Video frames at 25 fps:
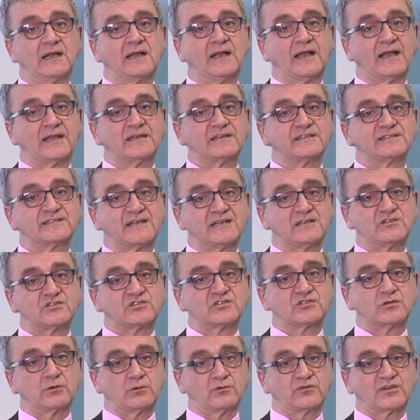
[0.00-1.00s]
and since
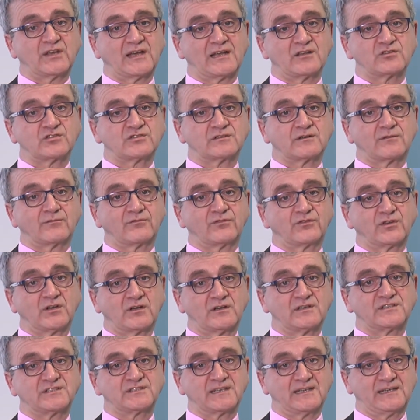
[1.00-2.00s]

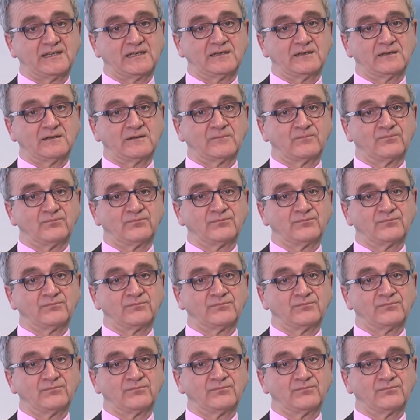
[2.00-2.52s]
2013